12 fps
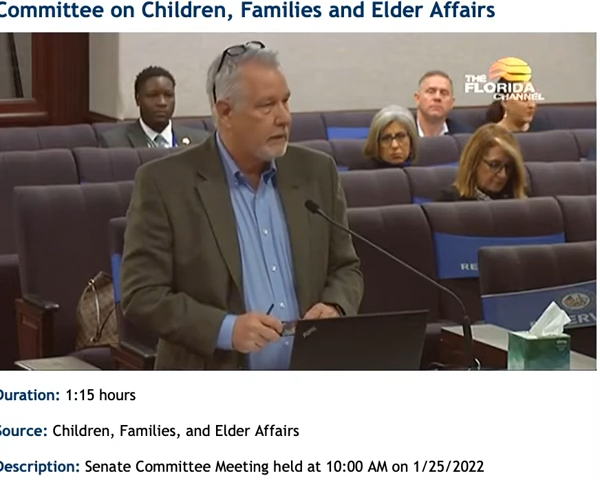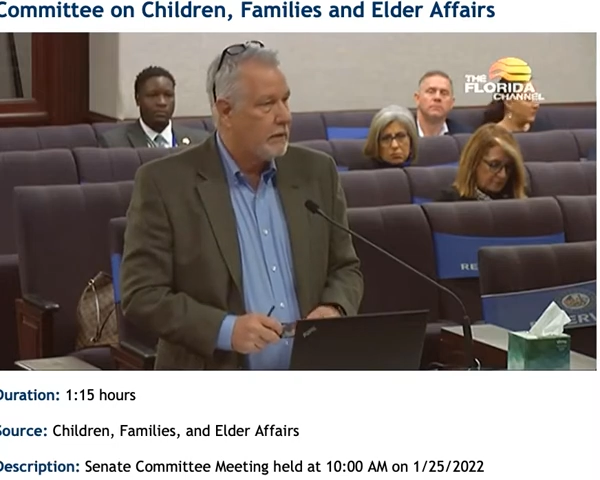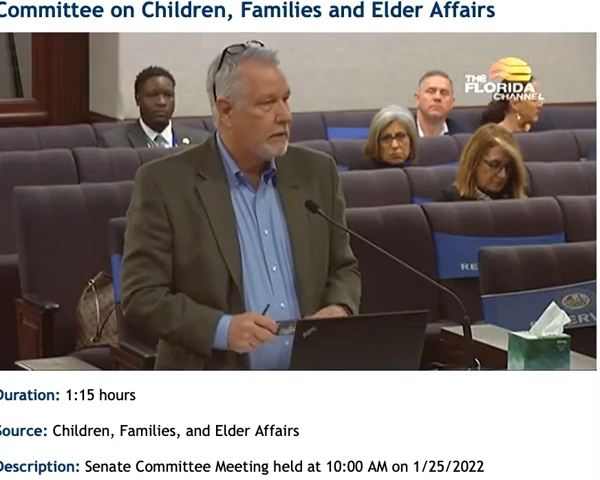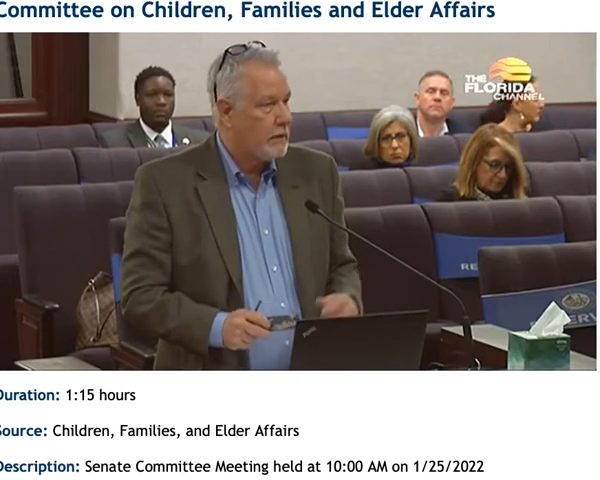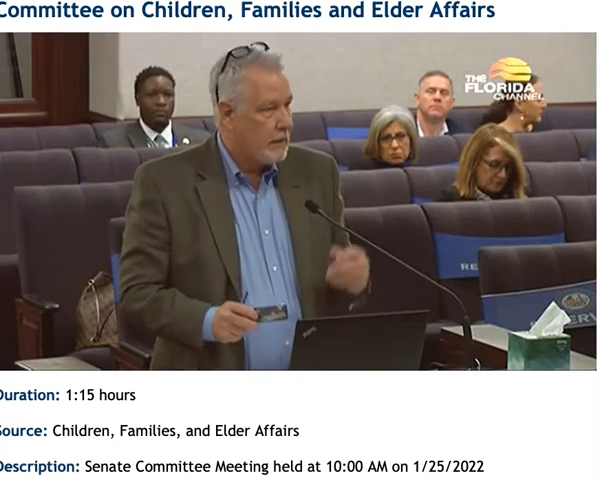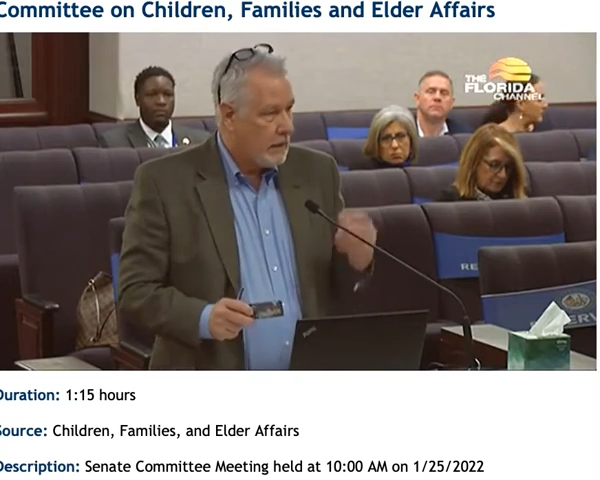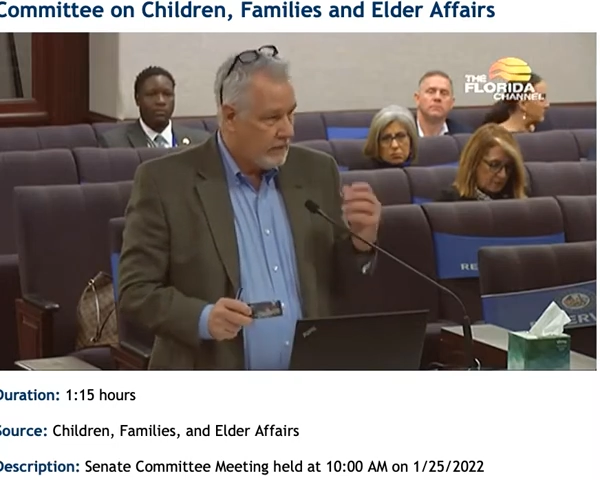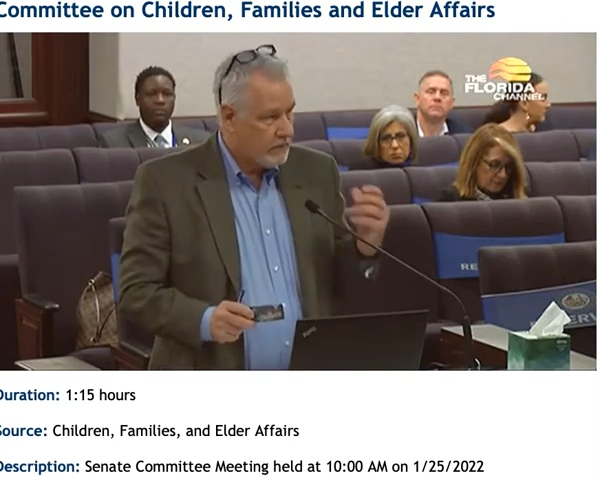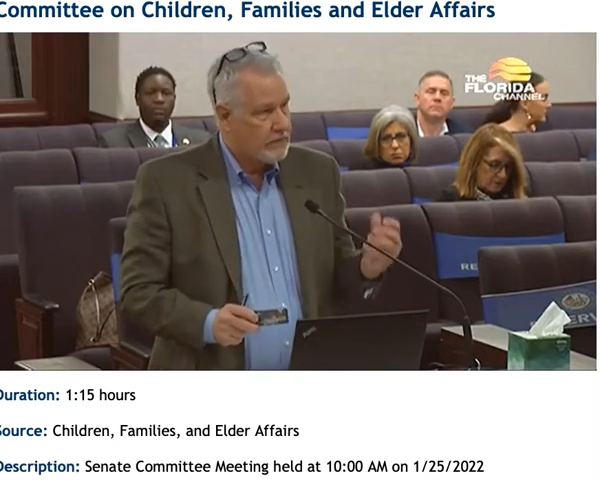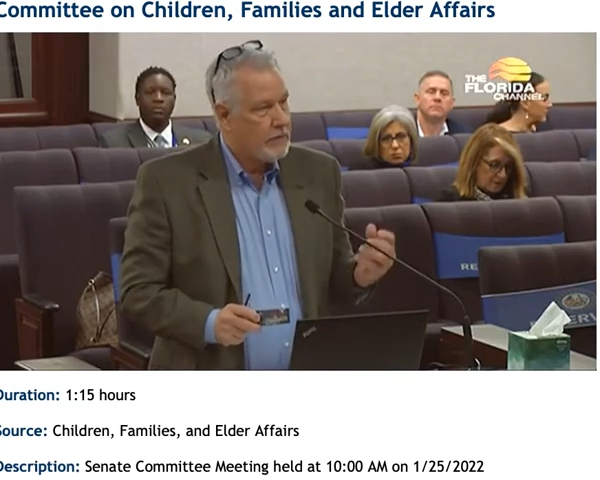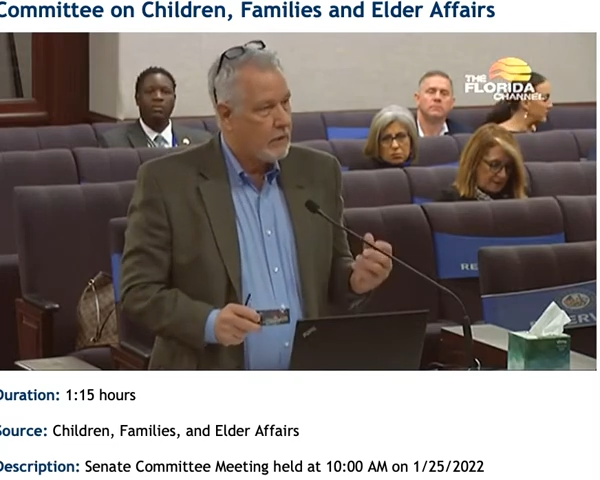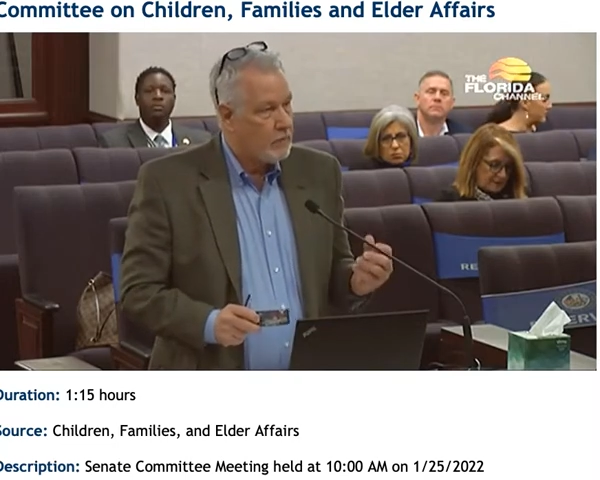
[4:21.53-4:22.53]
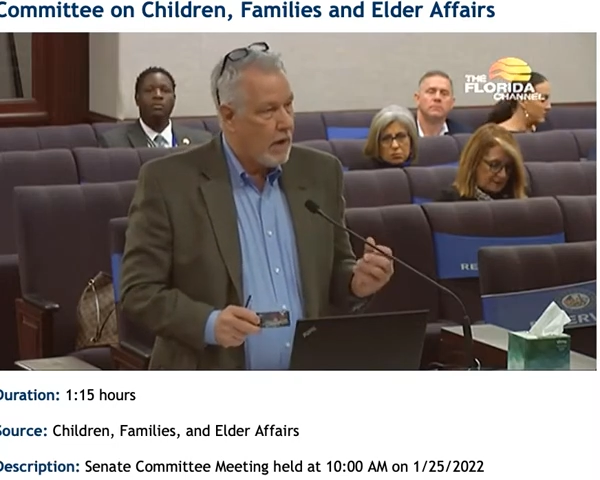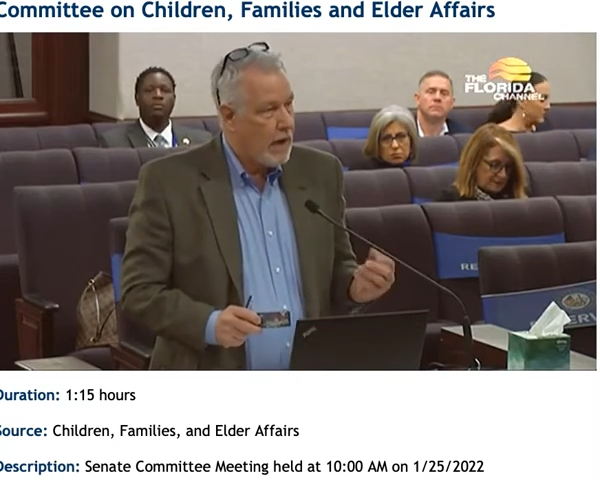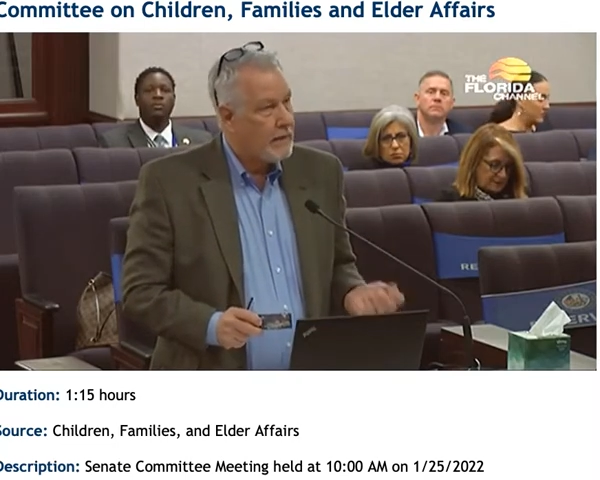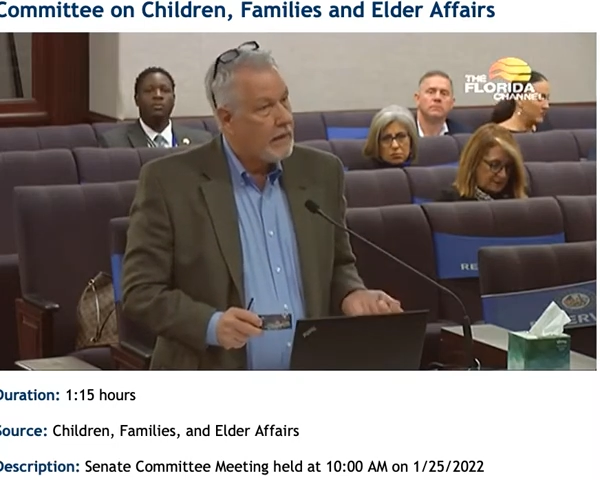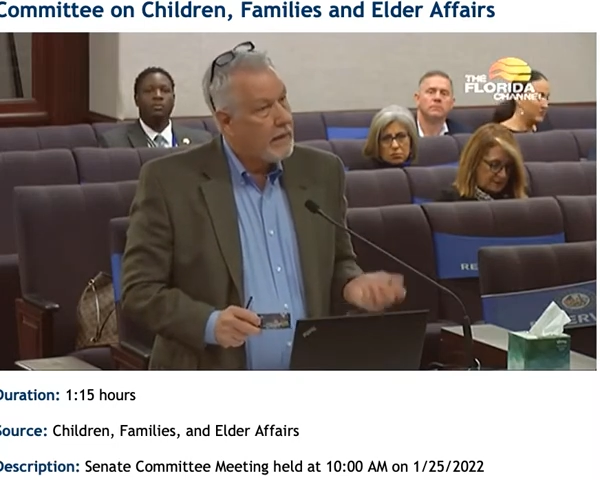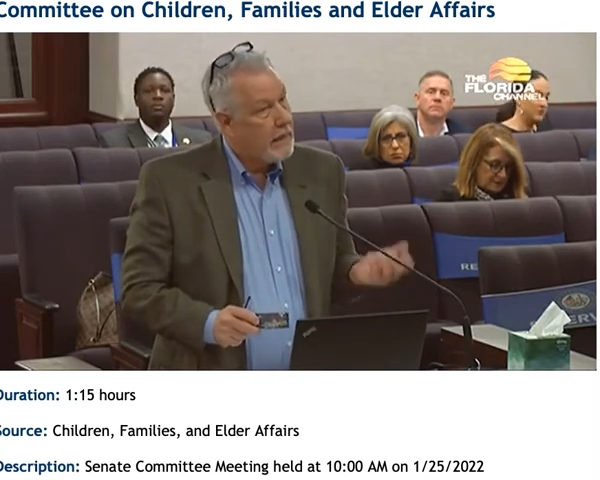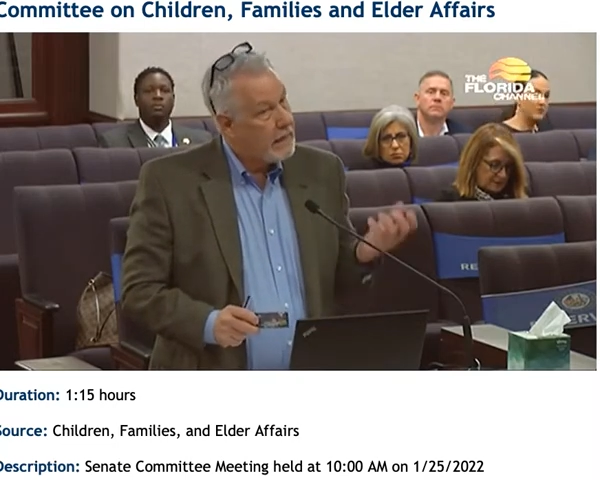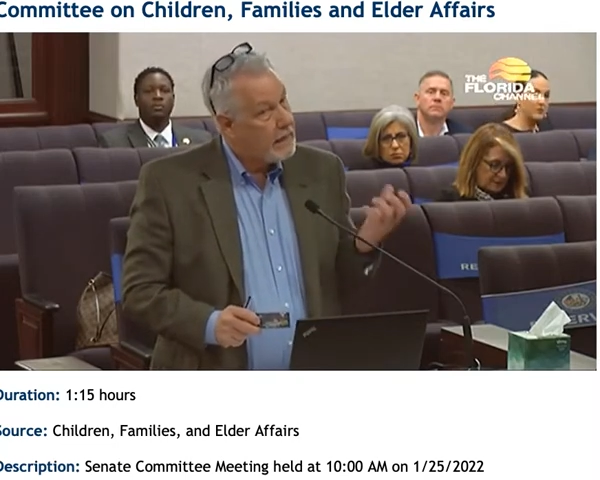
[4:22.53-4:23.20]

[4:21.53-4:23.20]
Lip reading: making if it's done right